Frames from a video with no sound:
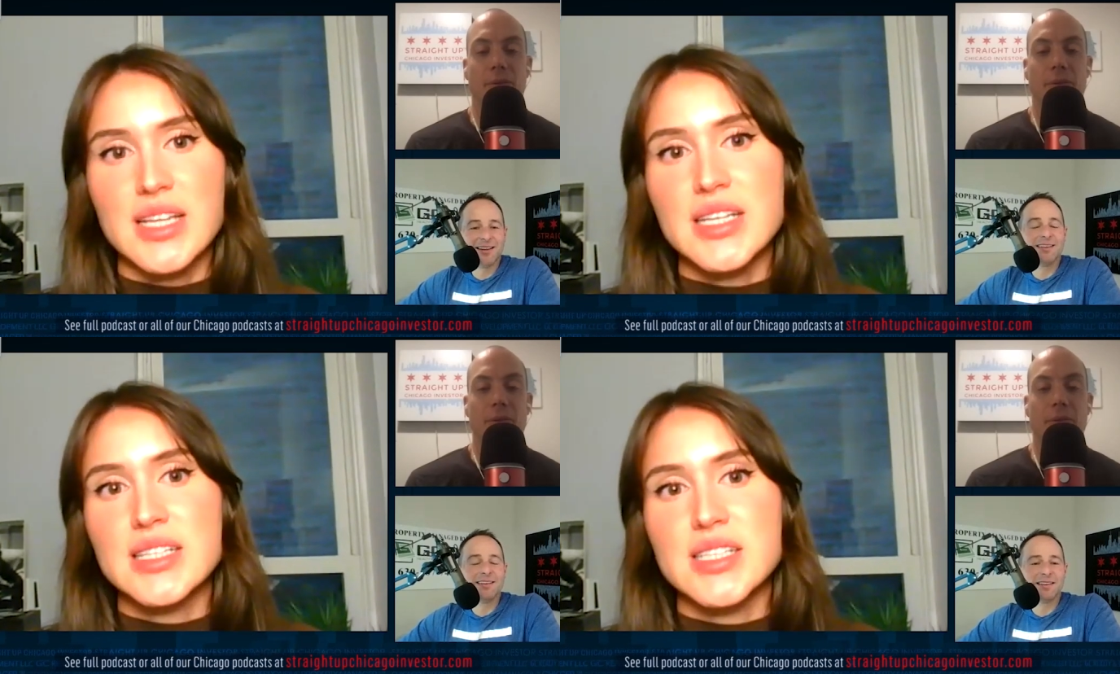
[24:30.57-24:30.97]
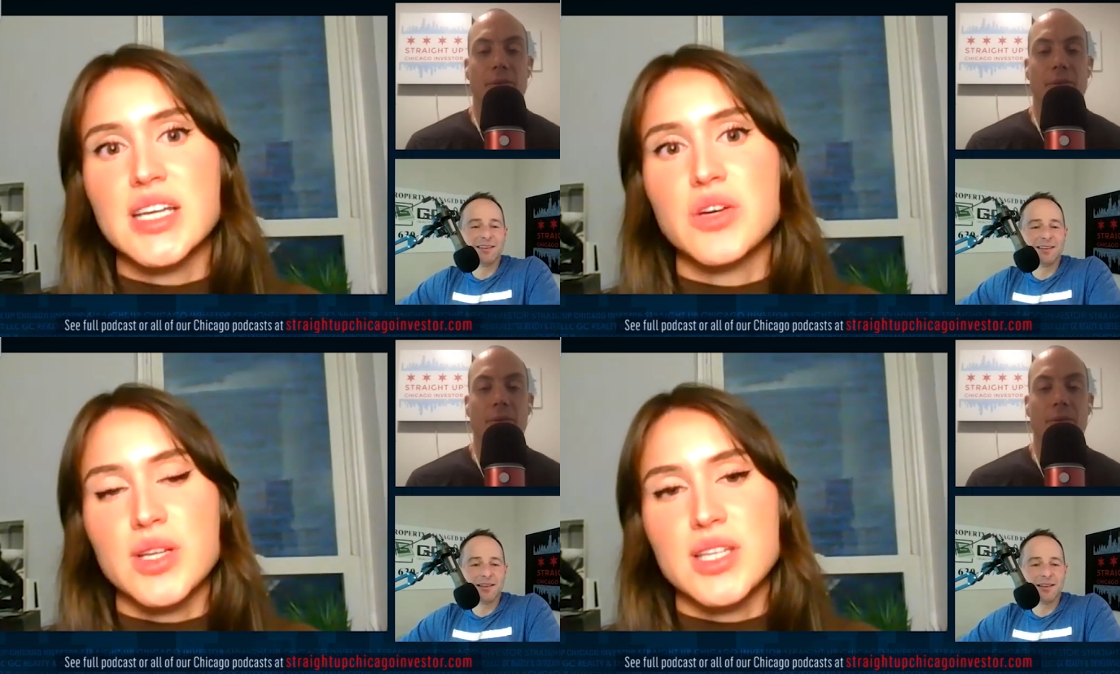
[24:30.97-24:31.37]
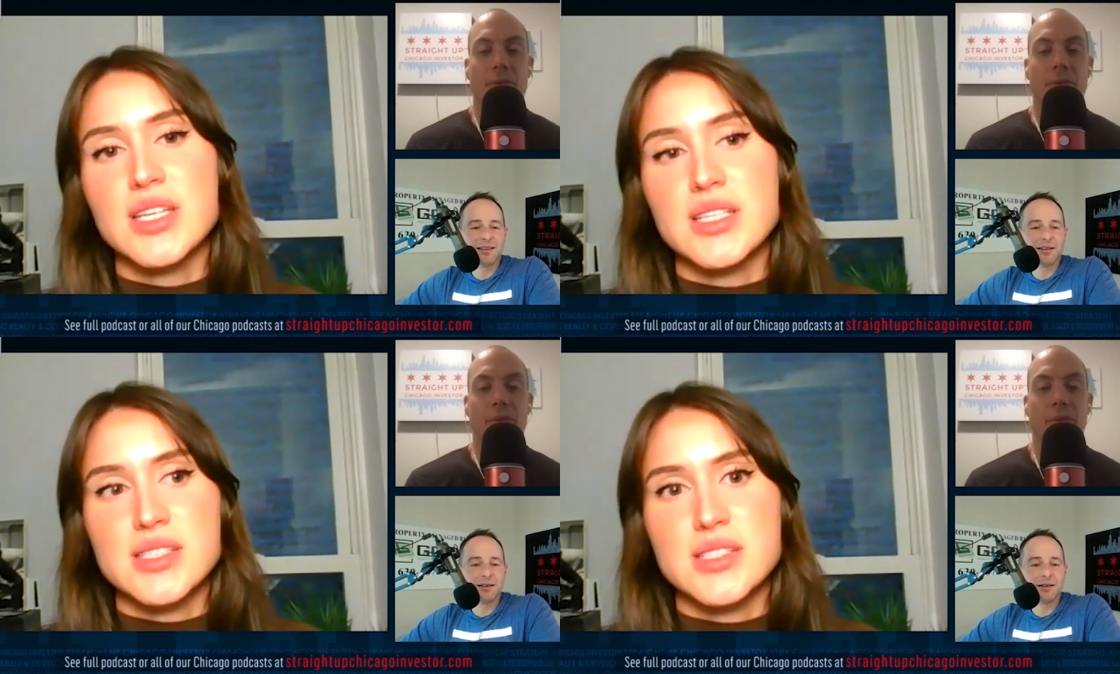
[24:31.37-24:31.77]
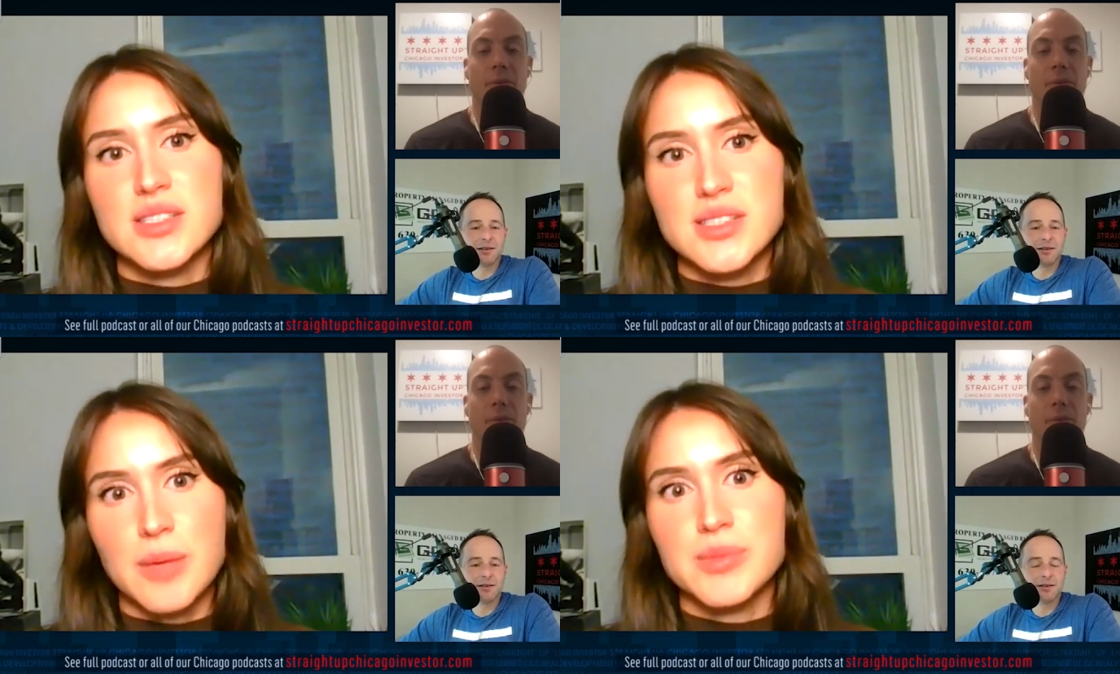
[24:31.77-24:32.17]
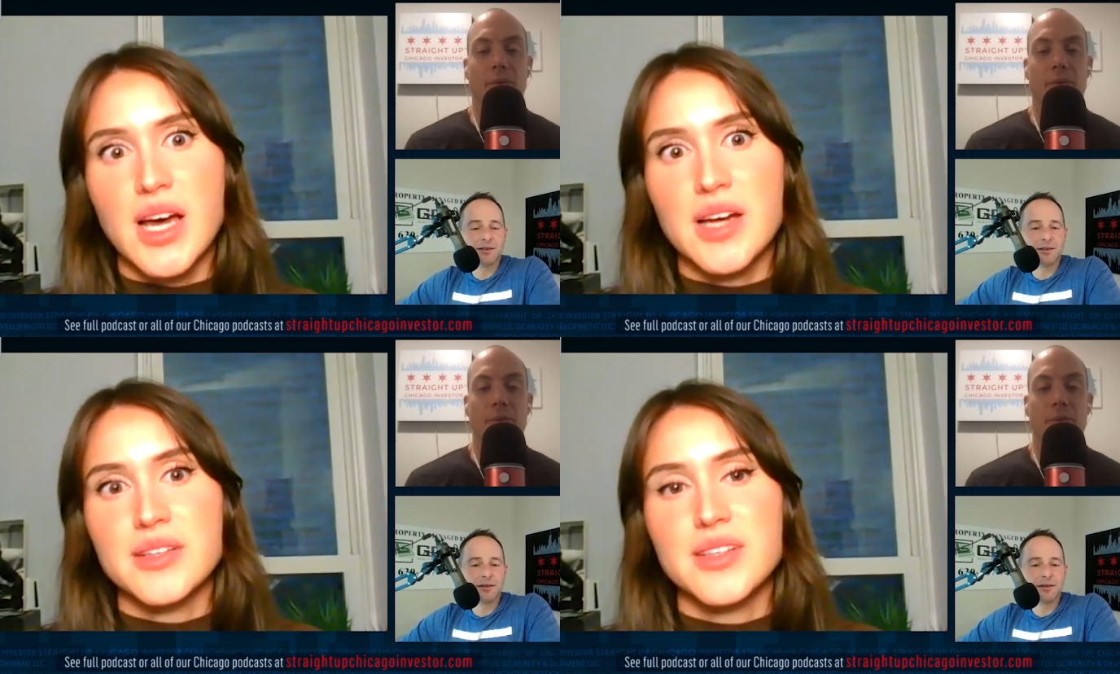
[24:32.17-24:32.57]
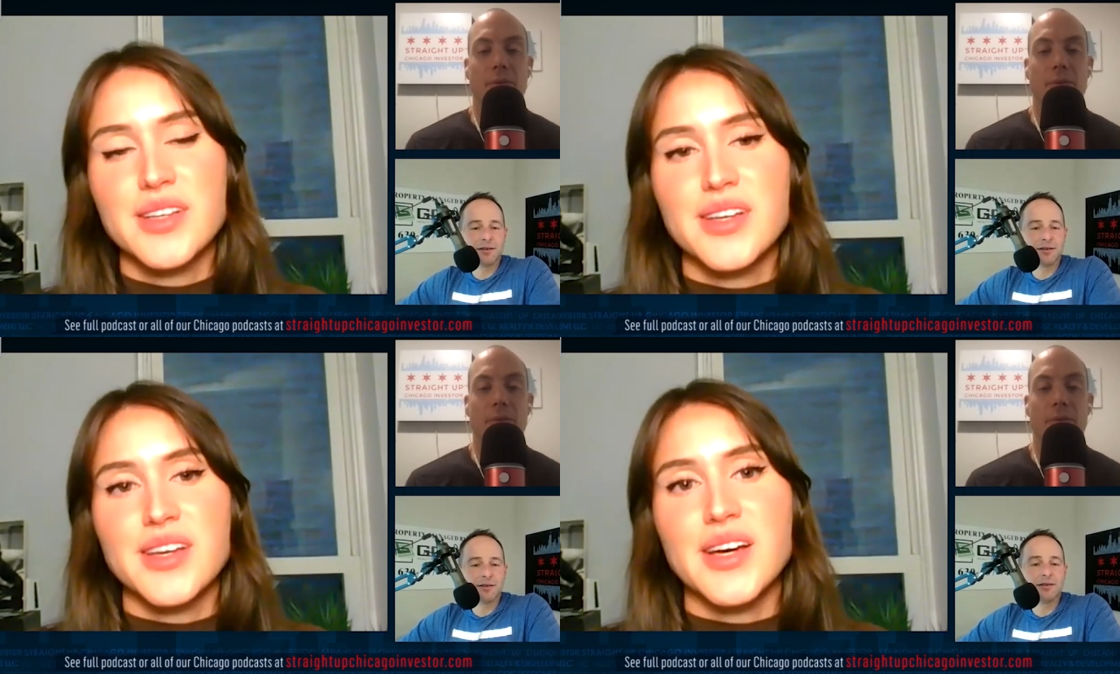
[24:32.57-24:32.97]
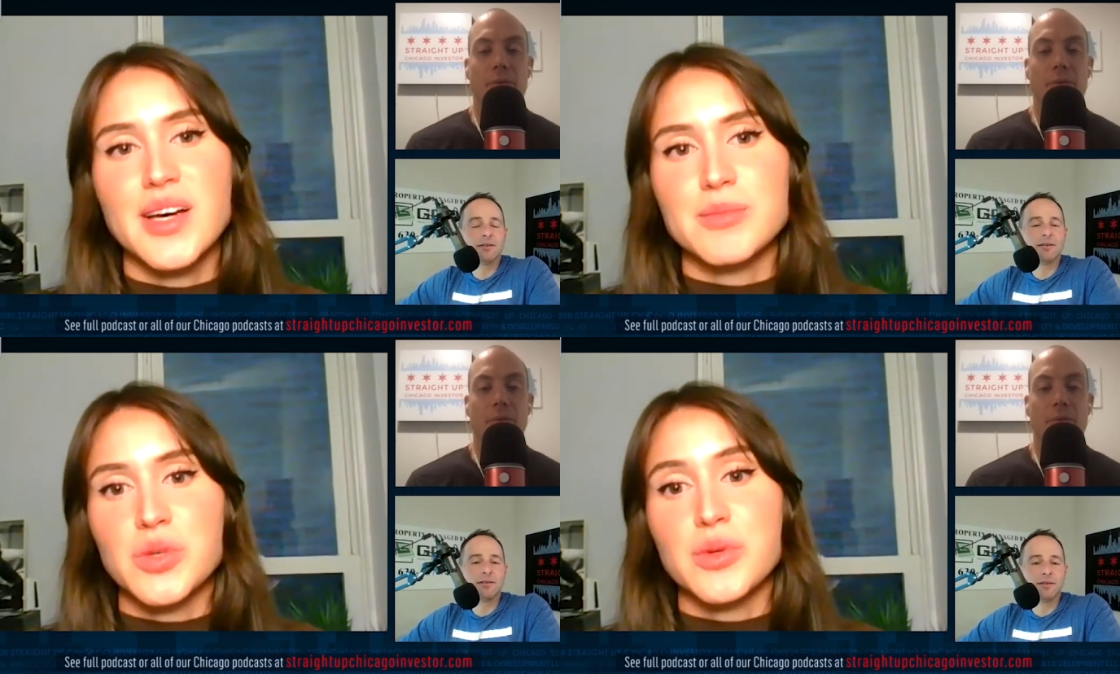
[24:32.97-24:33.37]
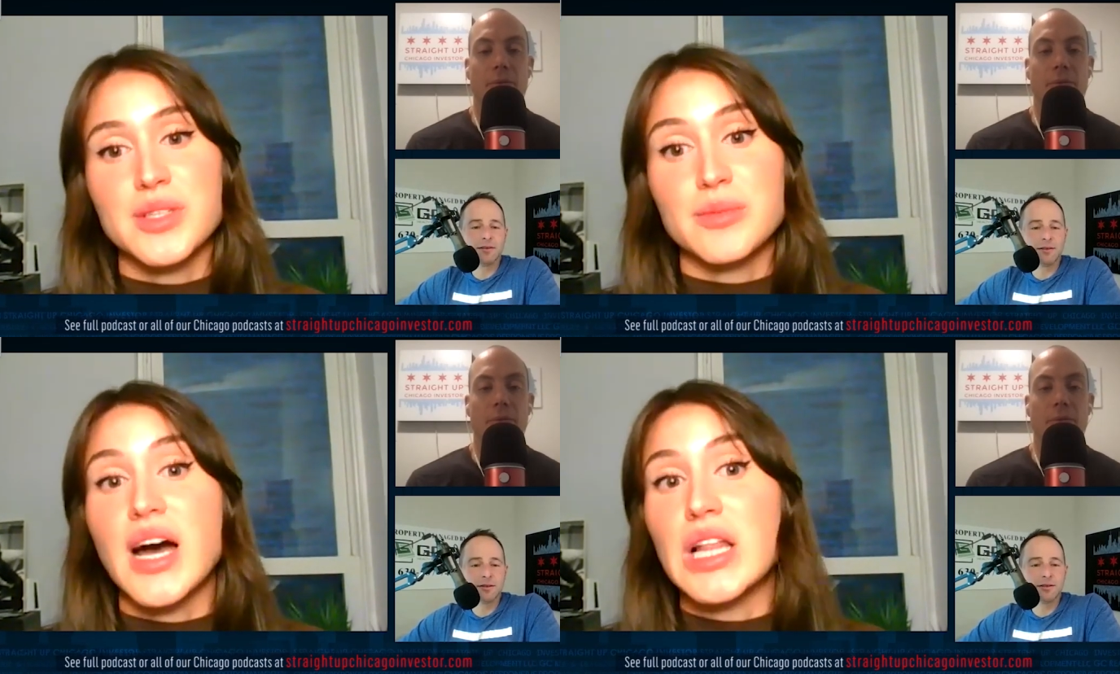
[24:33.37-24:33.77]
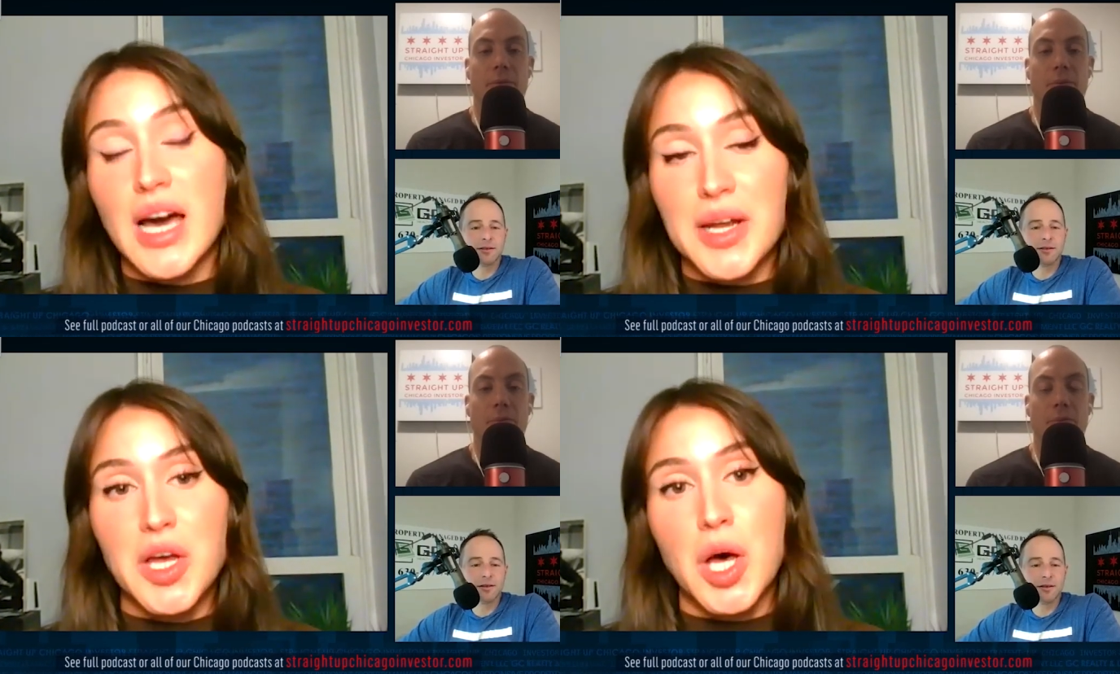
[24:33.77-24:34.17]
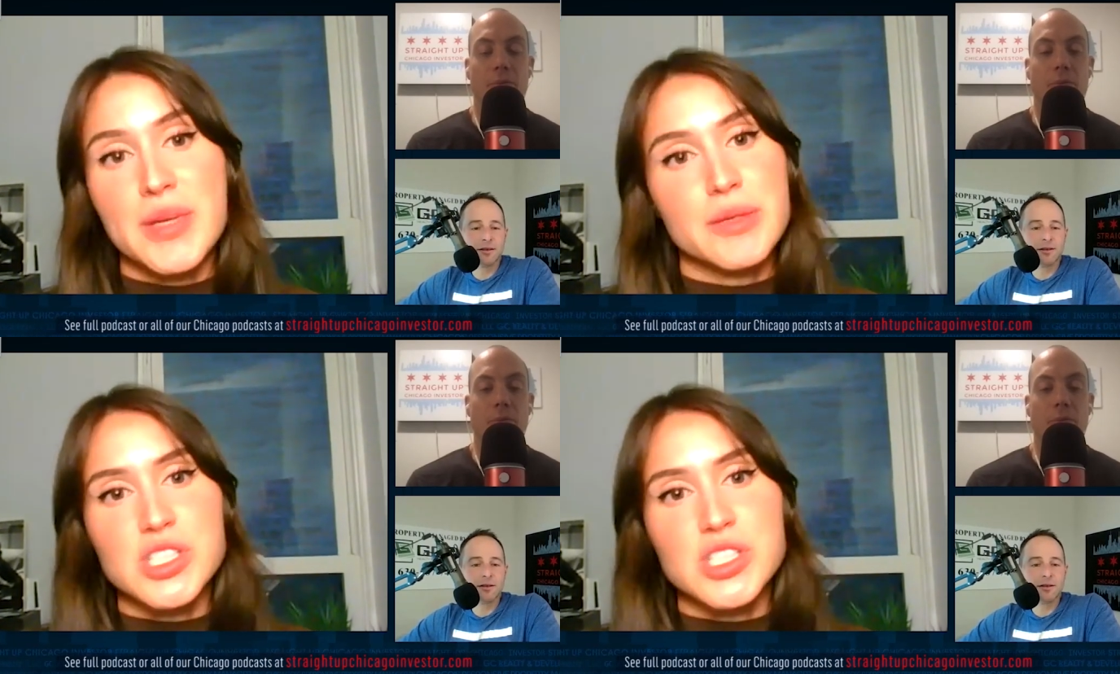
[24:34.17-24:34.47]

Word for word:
Speaker 1: and he did it with his stepdad. Um, so a lot of help. He